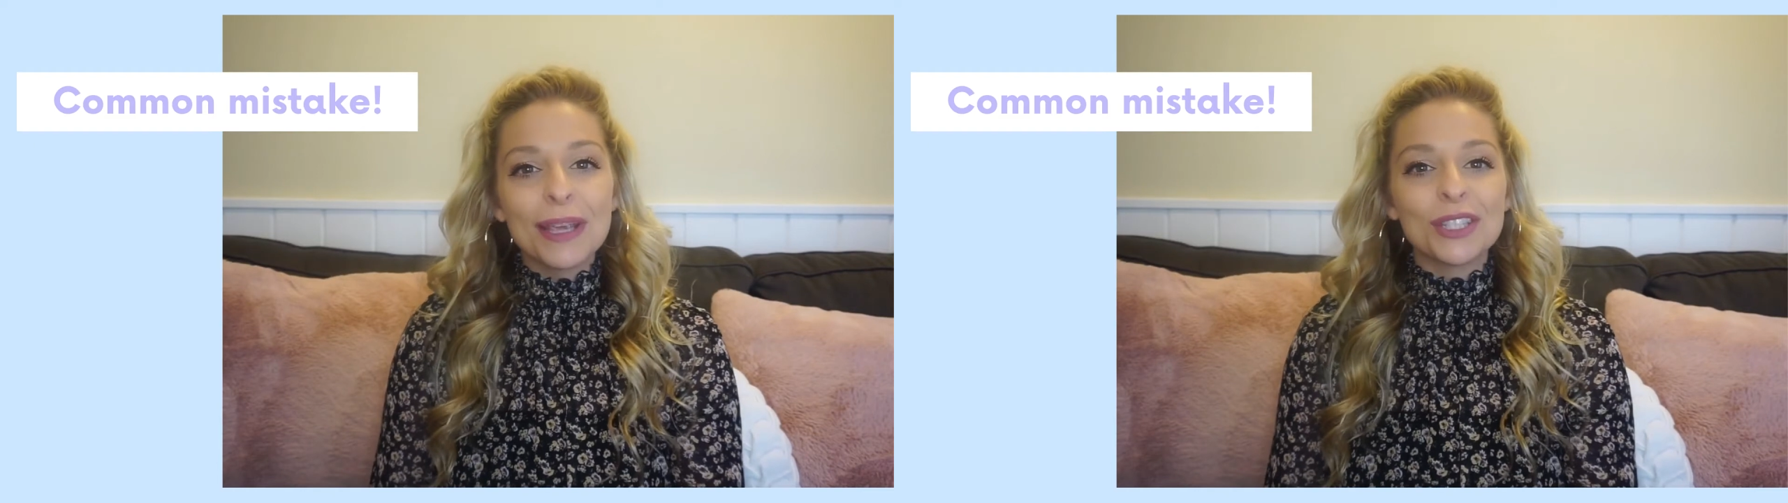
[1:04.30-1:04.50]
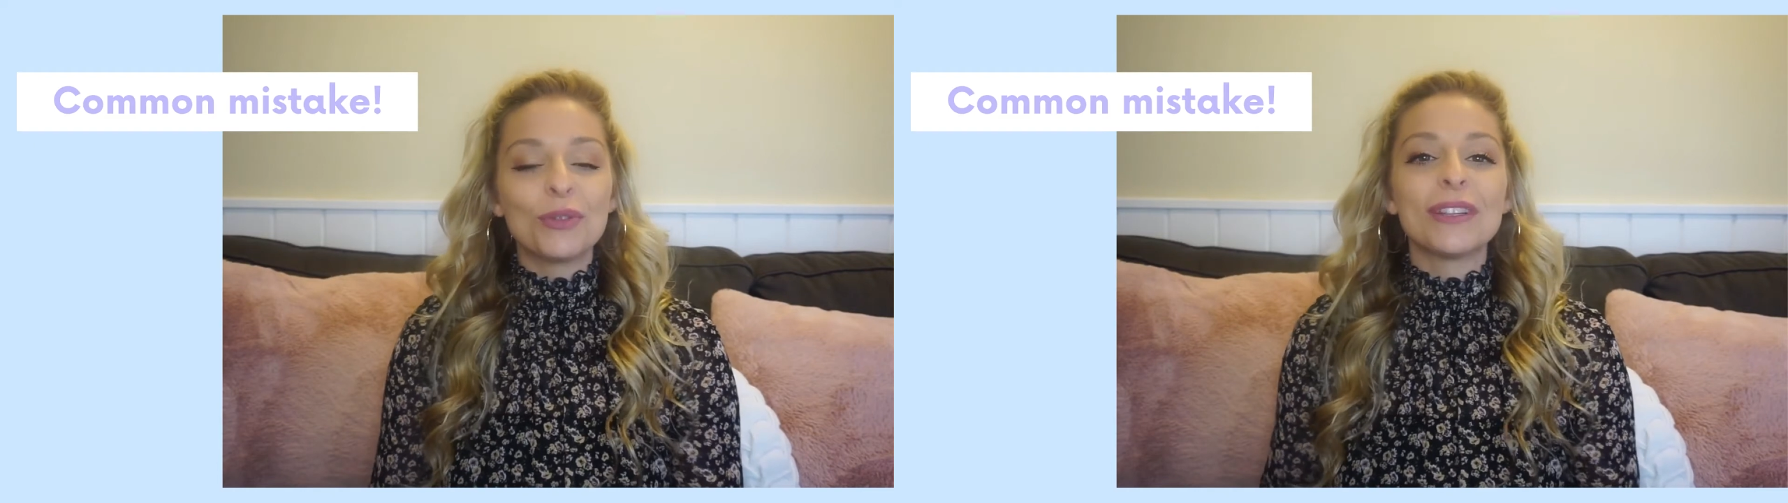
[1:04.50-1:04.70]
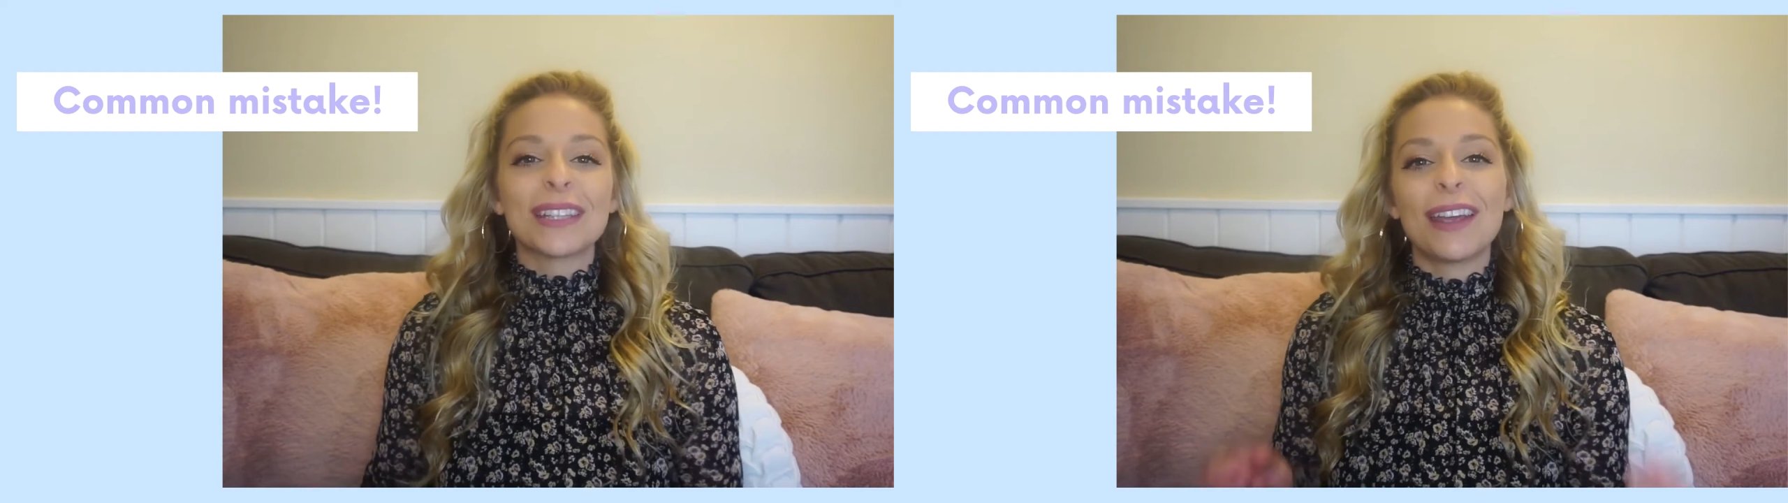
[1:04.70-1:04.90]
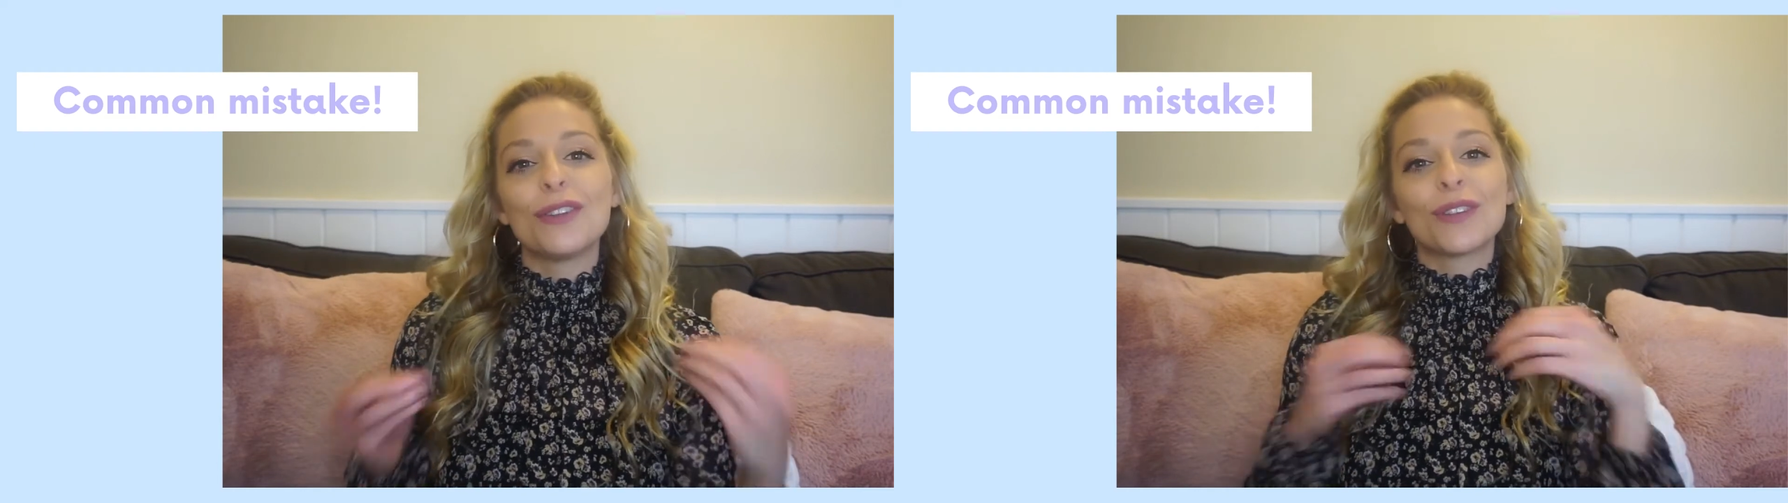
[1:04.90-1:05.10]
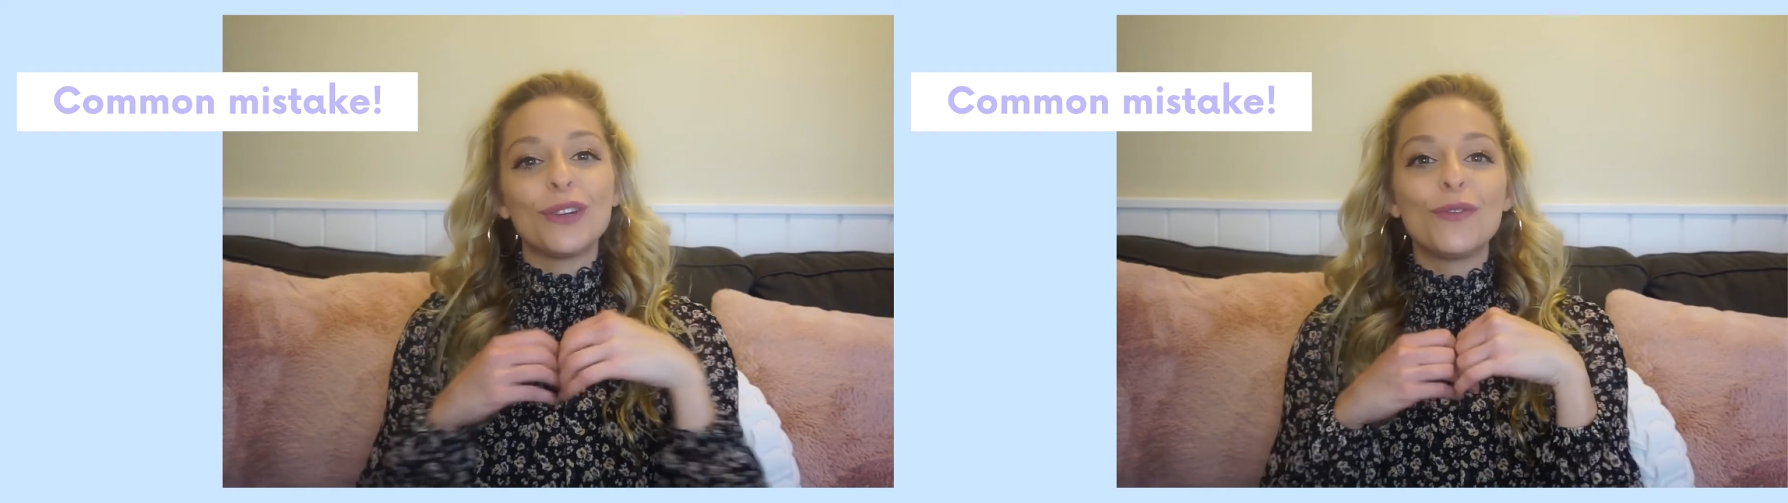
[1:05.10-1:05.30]
my students
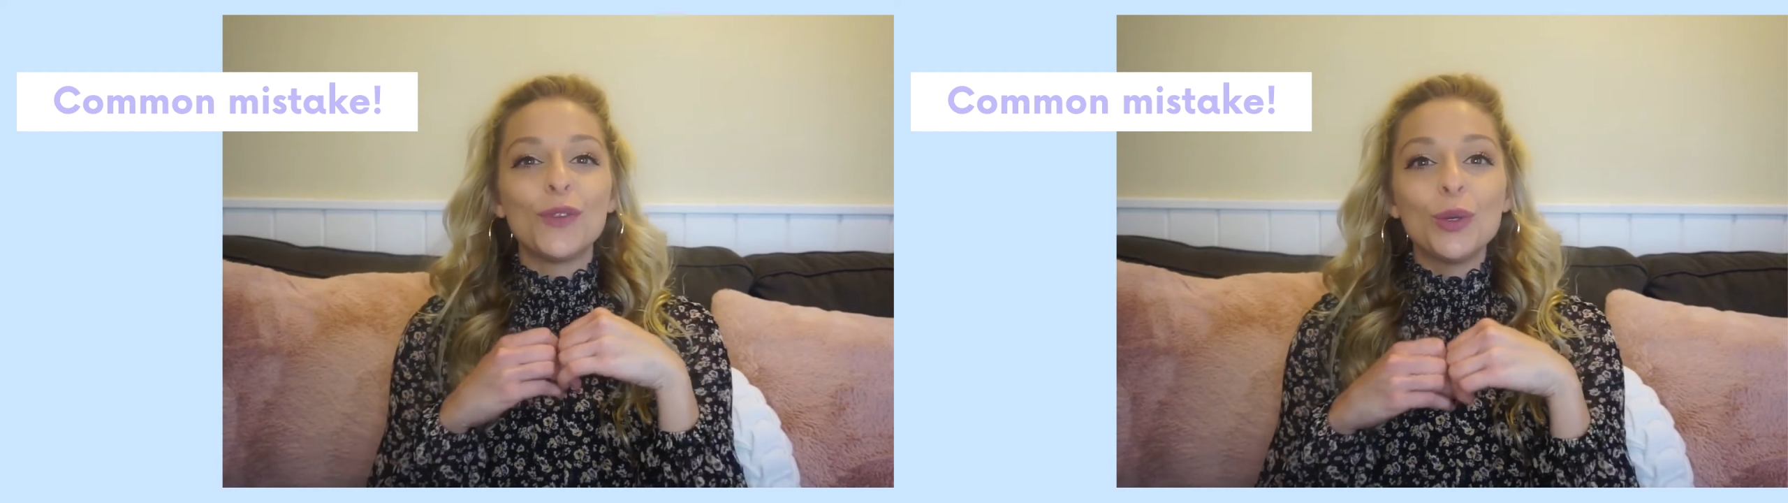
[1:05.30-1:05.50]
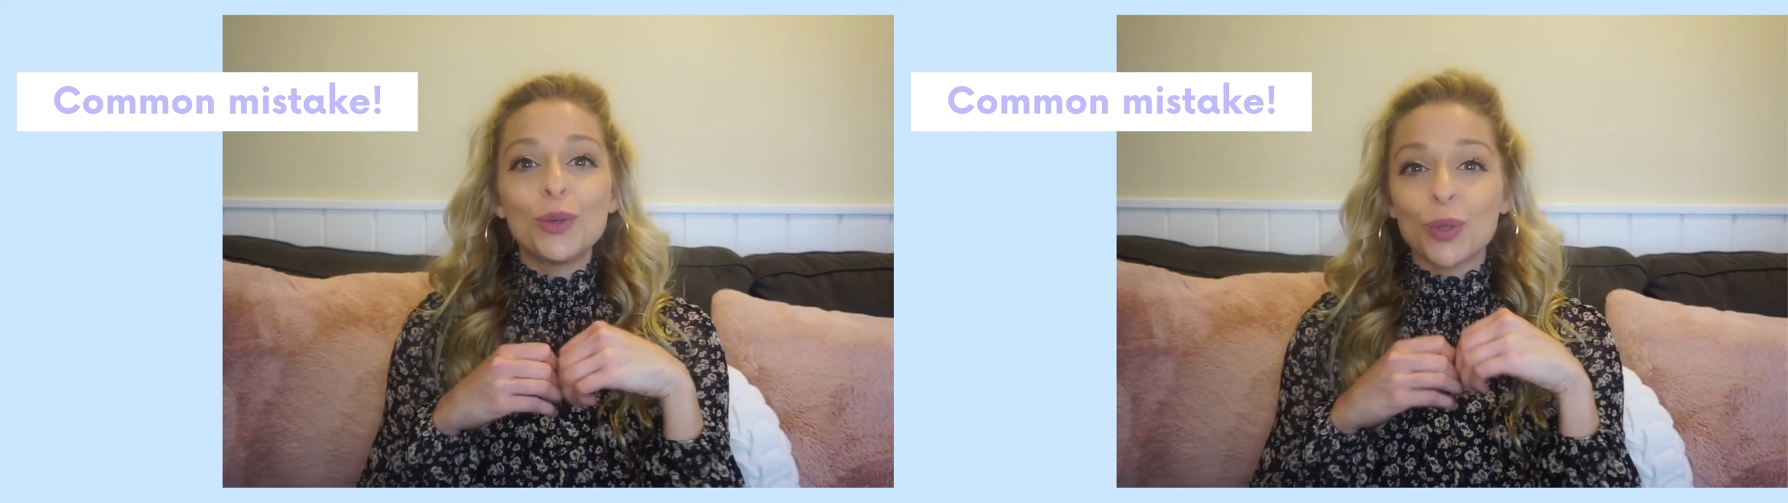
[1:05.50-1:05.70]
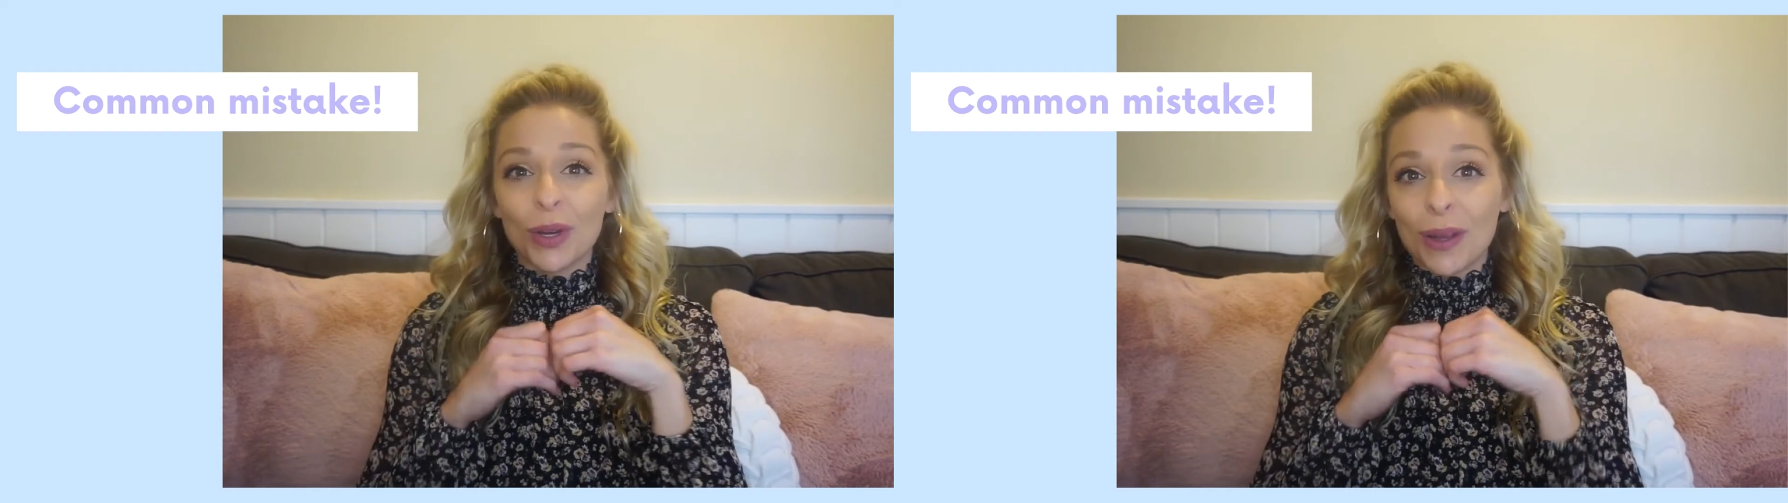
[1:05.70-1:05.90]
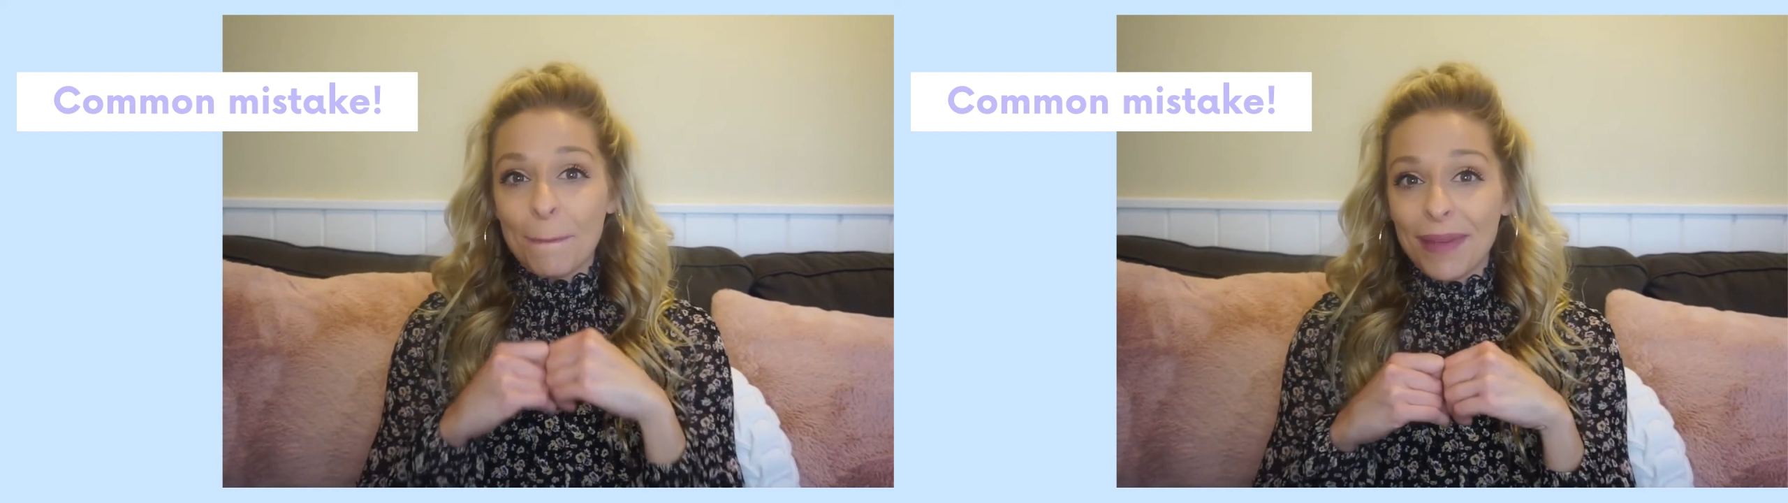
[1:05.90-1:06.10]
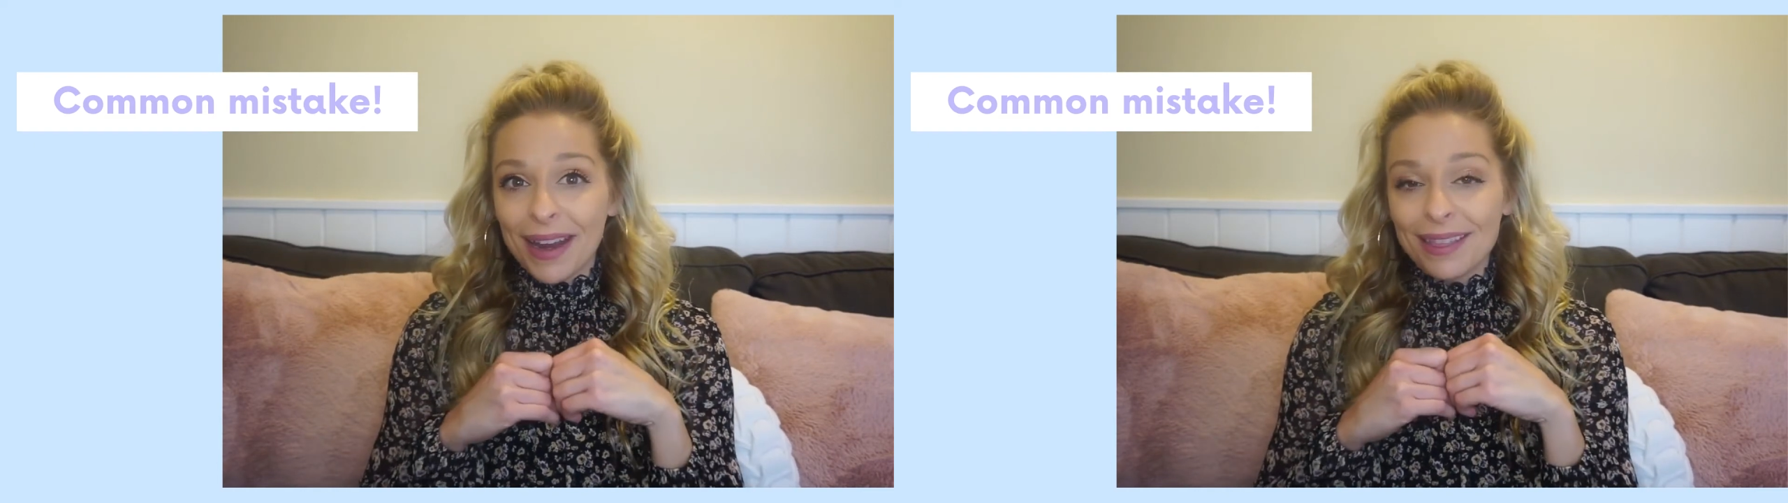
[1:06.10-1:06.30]
kind of confuse or
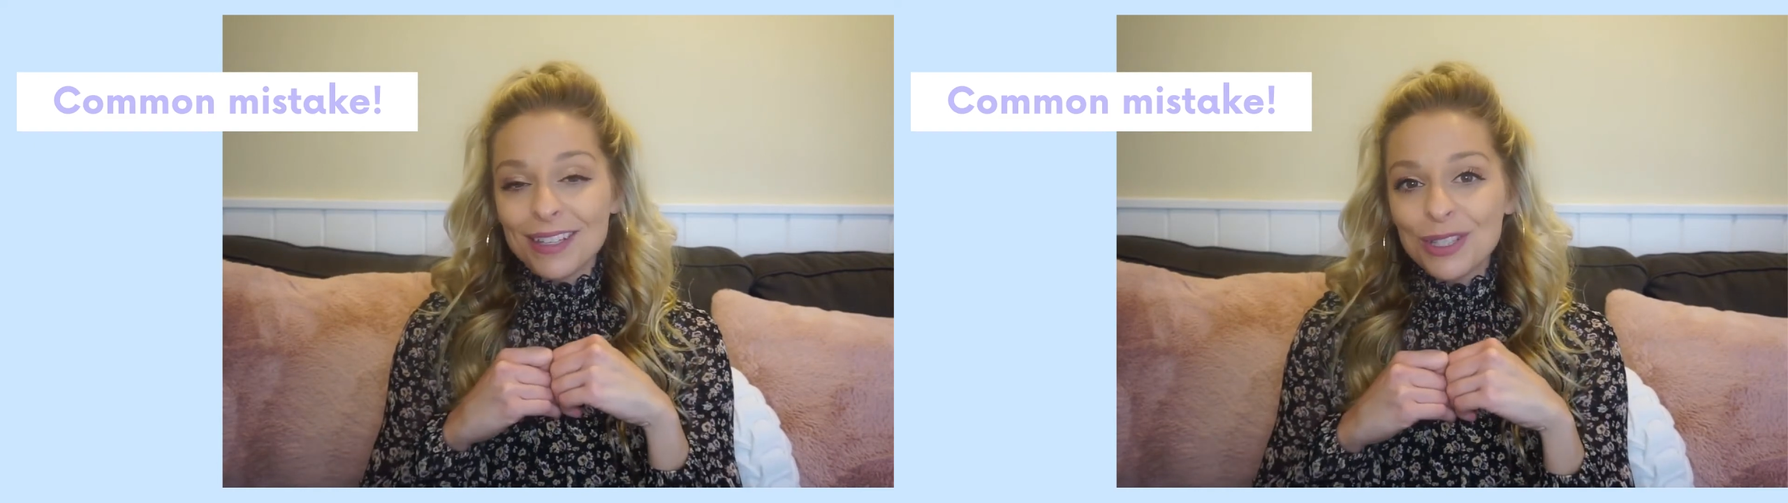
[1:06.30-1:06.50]
combine the